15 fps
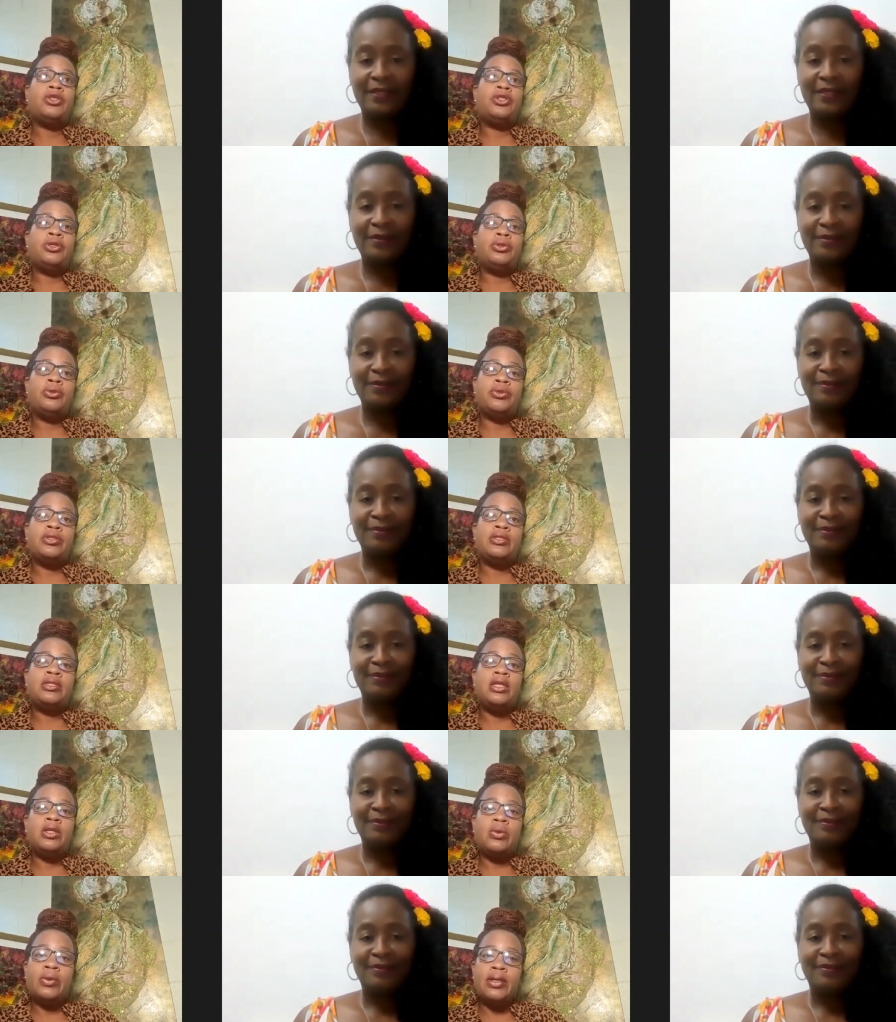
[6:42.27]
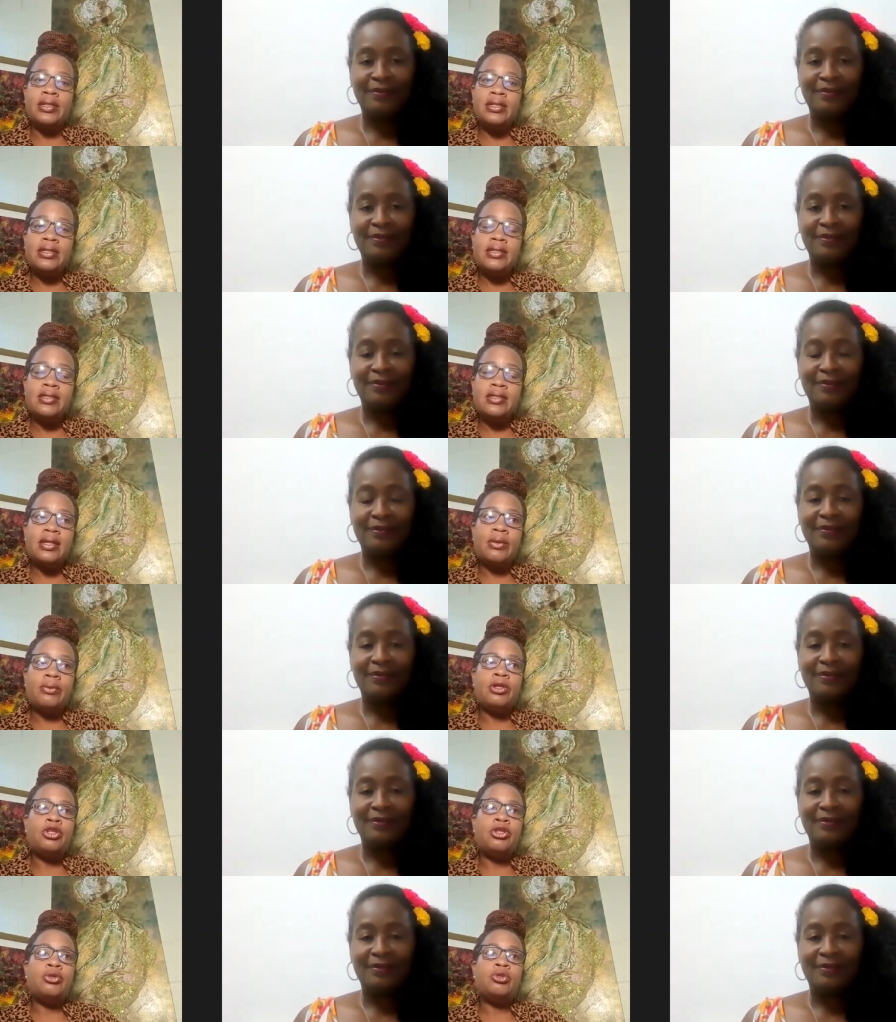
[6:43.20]
Speaker 1: would use sequins i
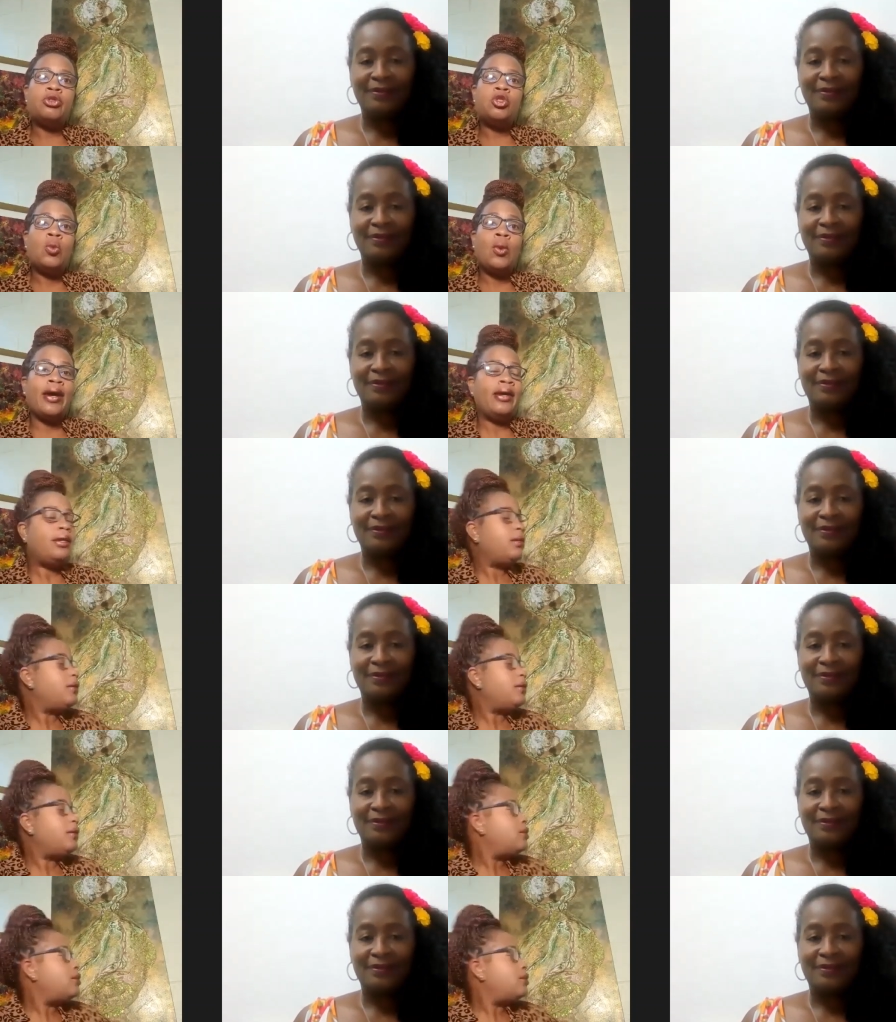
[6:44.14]
would use twine this